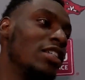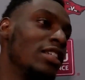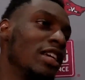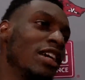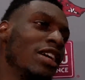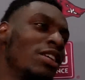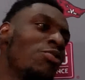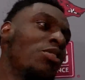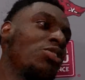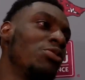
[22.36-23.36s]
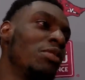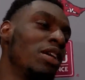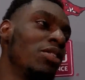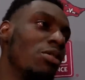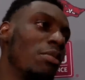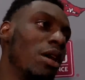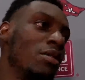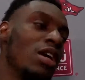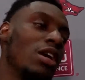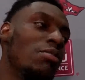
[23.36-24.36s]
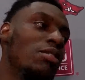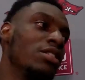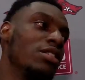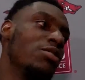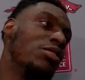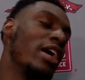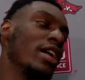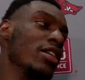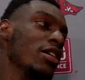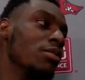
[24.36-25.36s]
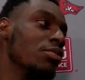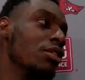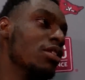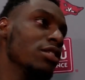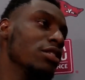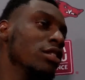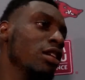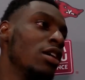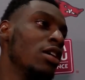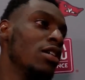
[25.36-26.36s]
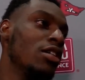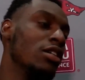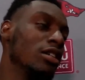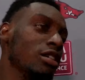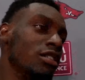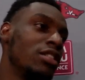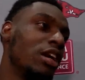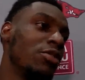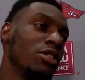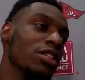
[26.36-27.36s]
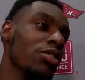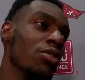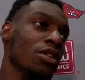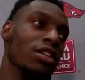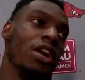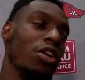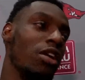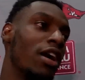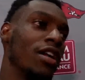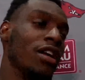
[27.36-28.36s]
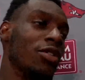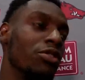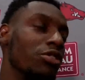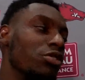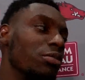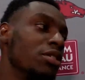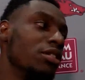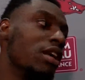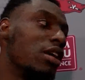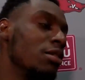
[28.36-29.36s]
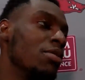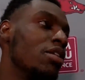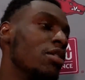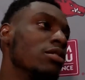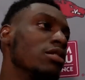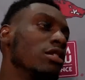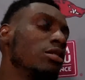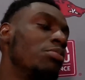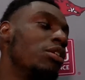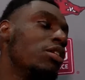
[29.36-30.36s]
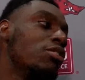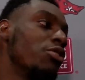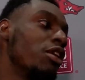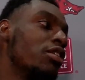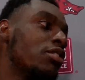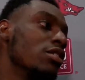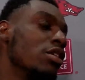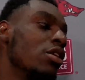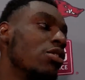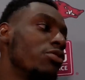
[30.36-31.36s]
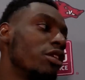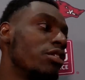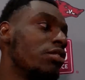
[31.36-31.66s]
It wasn't too bad. You know, the mock game is just lining up, really. It's not really going all out like a real scrimmage. Just lining up, getting the plays right and the calls right.